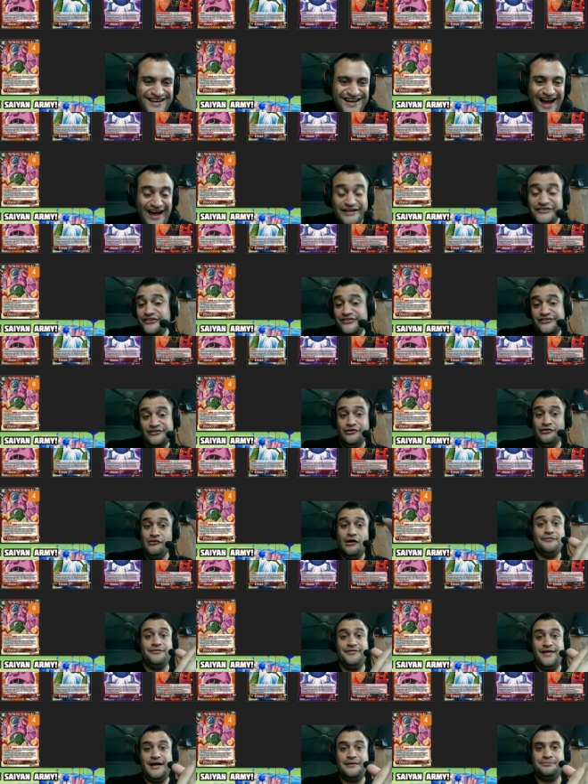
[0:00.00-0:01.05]
I just
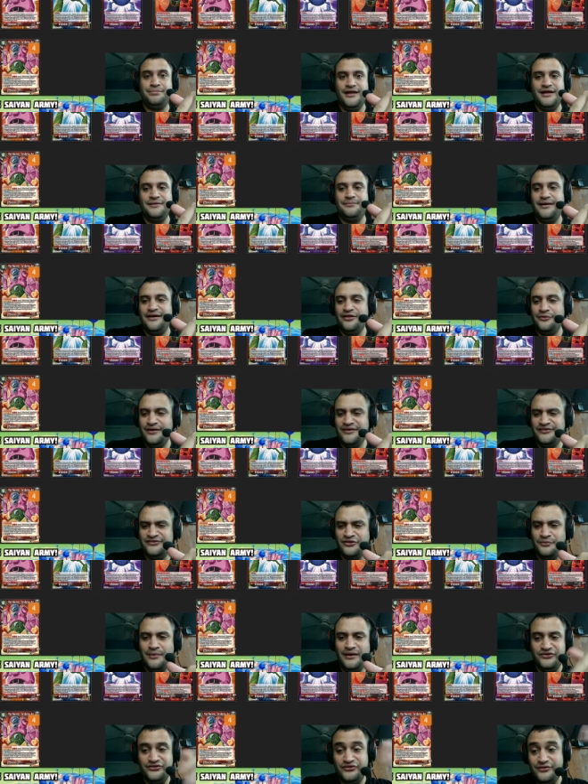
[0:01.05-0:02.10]
love that play, by the way, so
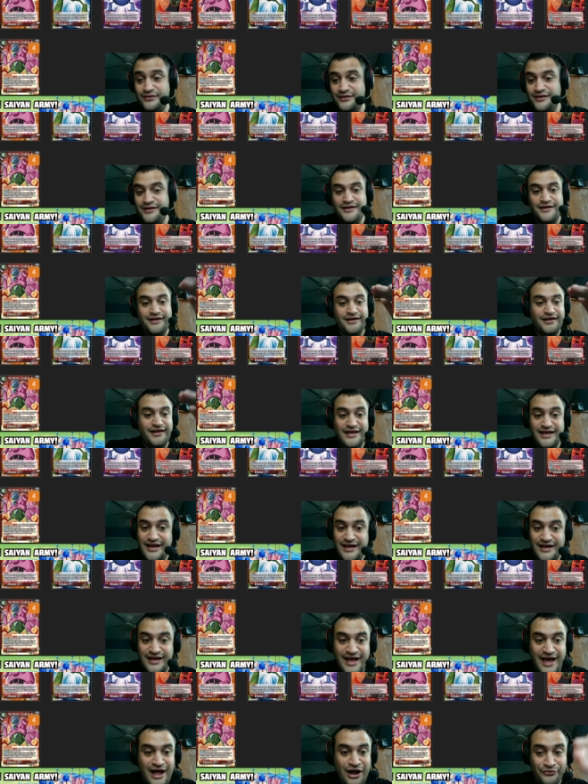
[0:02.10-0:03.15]
much. He
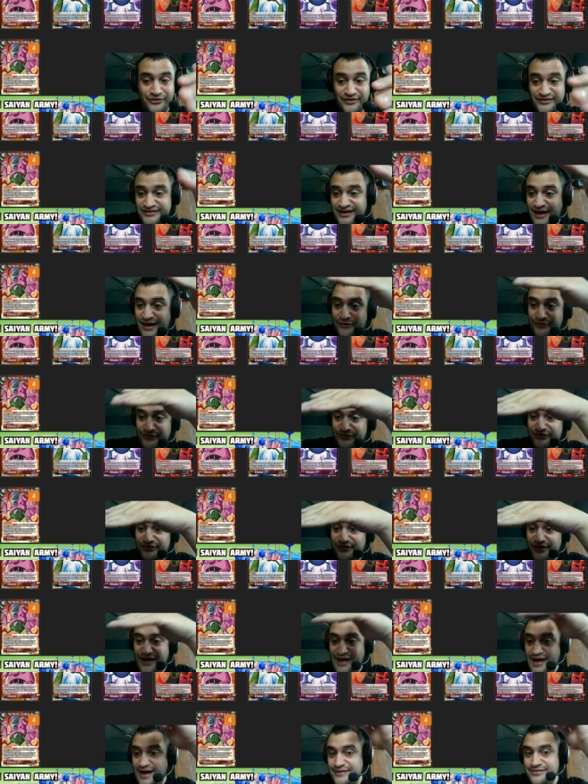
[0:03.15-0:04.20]
can KO the Taos
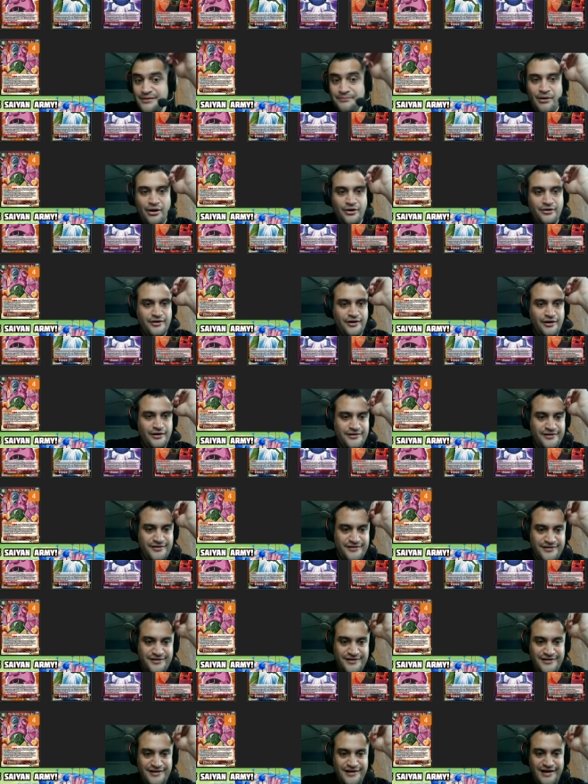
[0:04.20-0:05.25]
and the Bardock,
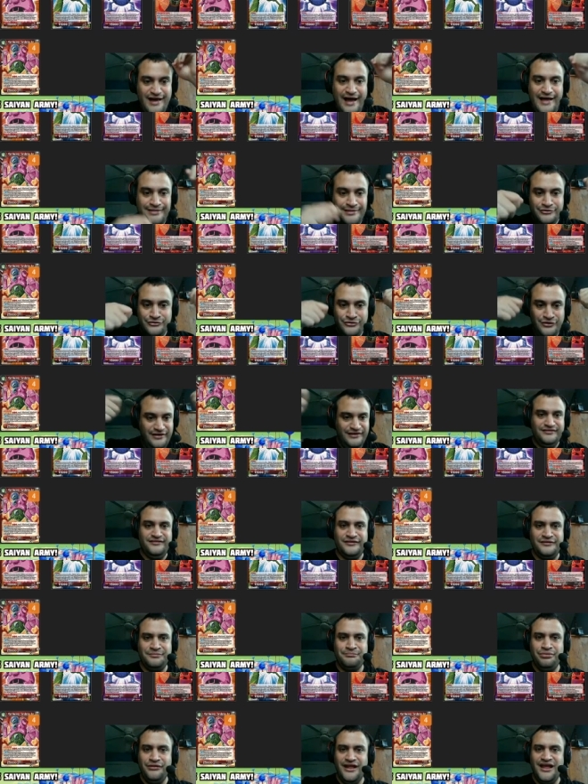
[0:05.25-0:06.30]
and then you can
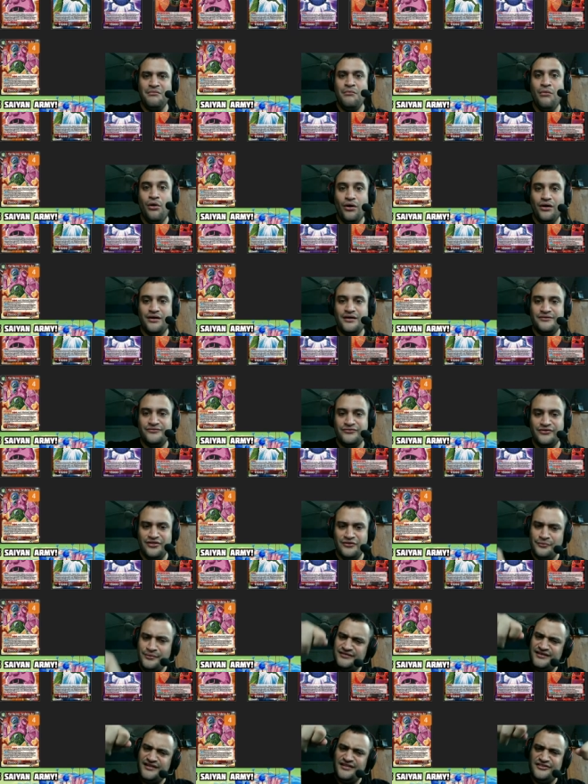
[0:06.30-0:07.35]
just play more for the
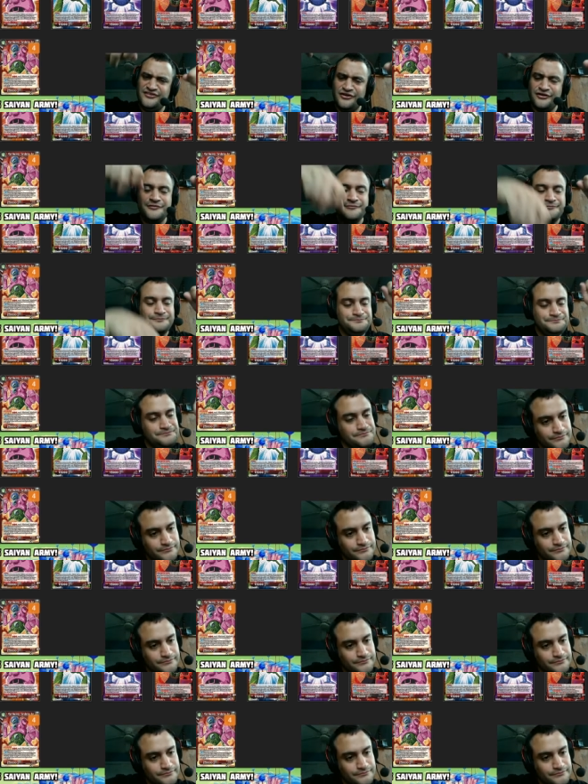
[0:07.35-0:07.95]
rest of the turn.